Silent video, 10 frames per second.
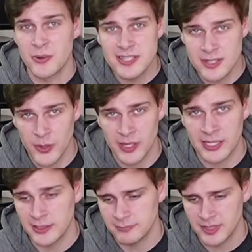is no E
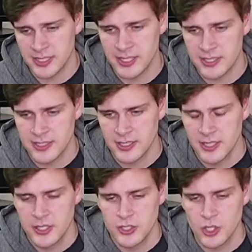in this.
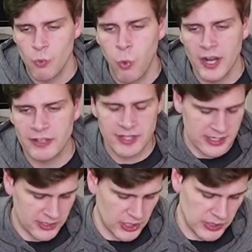So one of these
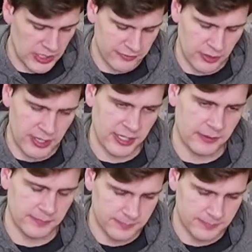two is going to feel like it.